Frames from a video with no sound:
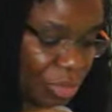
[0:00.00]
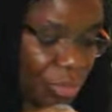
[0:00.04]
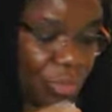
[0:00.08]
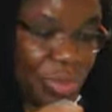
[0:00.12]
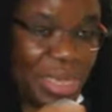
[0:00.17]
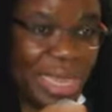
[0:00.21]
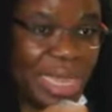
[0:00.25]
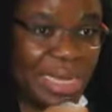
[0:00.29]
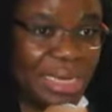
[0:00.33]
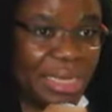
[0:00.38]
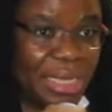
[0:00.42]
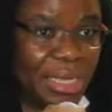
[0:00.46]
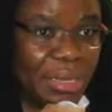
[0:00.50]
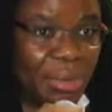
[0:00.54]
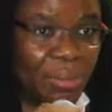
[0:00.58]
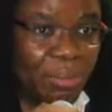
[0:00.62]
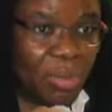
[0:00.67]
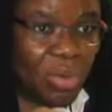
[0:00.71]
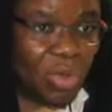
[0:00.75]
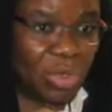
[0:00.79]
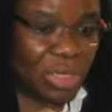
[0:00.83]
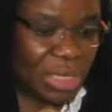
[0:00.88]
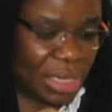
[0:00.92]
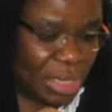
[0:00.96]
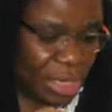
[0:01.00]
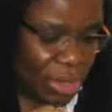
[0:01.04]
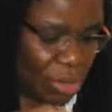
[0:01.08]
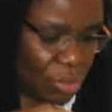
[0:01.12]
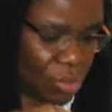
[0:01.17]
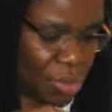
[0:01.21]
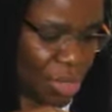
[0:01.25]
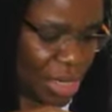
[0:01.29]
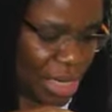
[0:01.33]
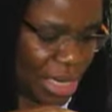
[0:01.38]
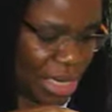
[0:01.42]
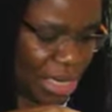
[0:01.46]
We had more than
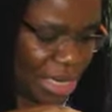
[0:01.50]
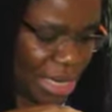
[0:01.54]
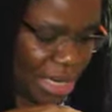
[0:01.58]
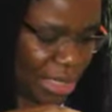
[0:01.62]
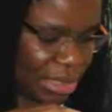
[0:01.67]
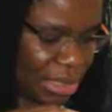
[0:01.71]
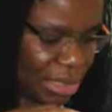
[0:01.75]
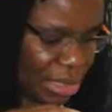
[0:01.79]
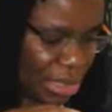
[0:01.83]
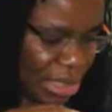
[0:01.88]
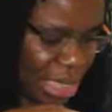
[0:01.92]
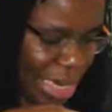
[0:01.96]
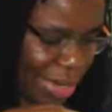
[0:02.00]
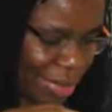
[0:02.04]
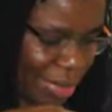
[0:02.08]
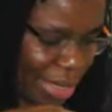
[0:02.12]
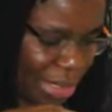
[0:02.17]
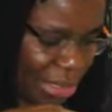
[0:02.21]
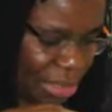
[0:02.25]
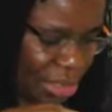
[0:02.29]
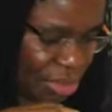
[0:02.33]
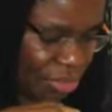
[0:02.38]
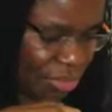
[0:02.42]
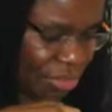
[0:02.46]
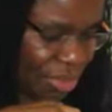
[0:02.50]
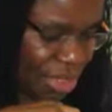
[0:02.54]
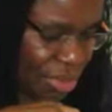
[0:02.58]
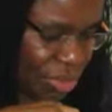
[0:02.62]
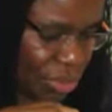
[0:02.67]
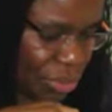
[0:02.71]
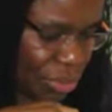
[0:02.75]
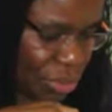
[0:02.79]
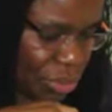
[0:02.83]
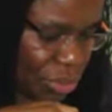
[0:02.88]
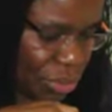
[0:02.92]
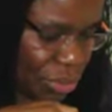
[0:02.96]
190 direct
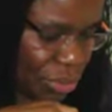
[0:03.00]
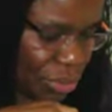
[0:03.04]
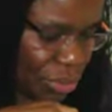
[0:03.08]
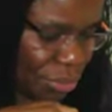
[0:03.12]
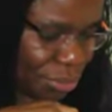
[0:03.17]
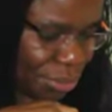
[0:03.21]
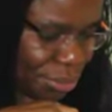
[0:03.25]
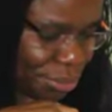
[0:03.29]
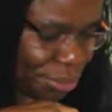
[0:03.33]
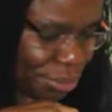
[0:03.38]
investors.